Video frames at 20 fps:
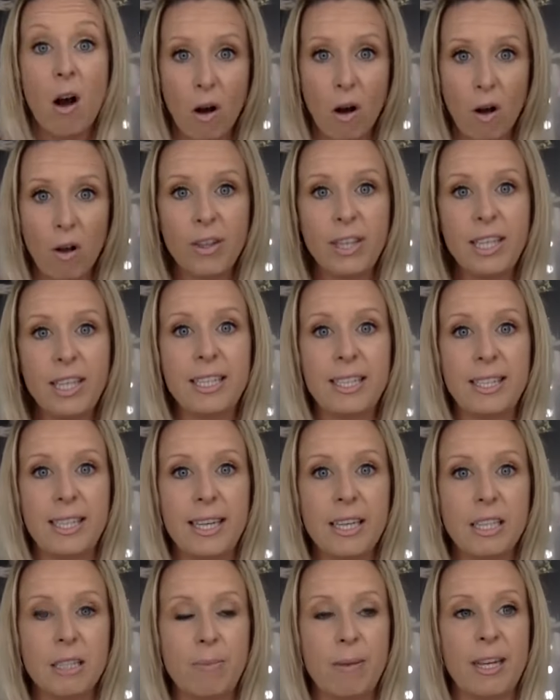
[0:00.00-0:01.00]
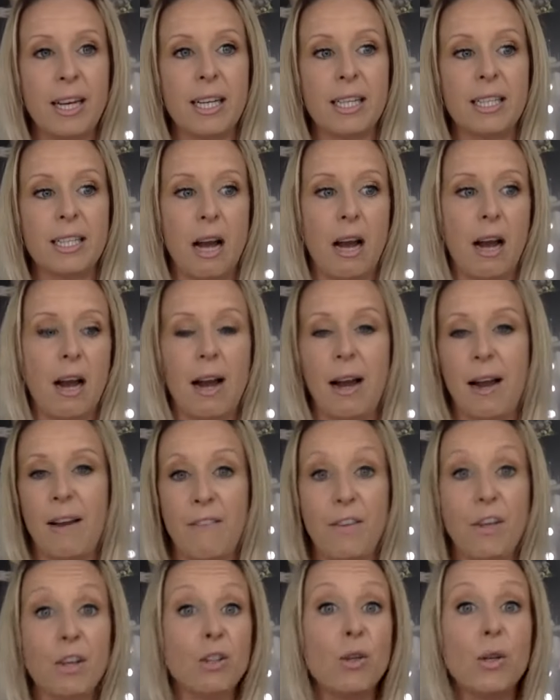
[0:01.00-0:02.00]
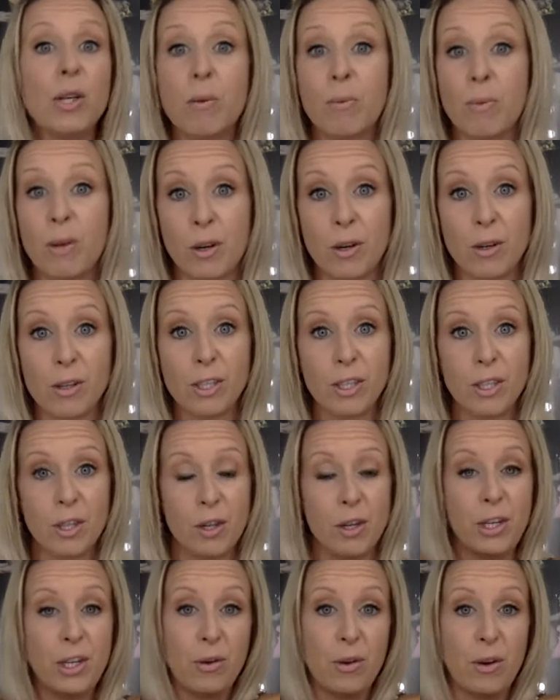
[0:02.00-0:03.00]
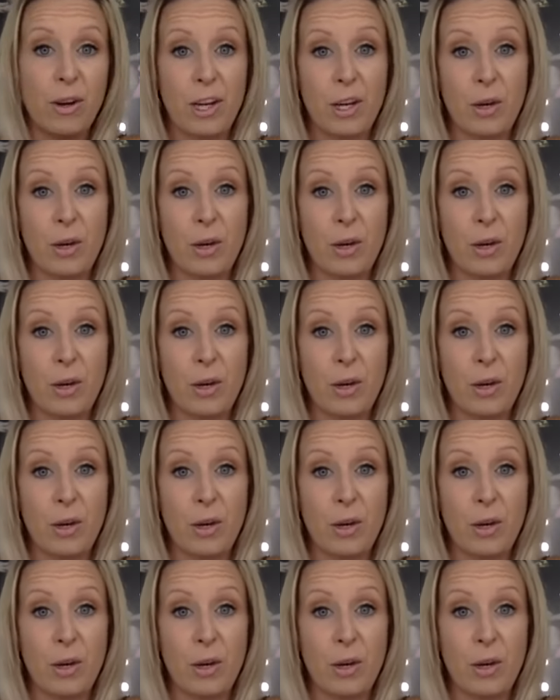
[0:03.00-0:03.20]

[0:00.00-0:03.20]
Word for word: all these things, because if you're doing a rehearsal and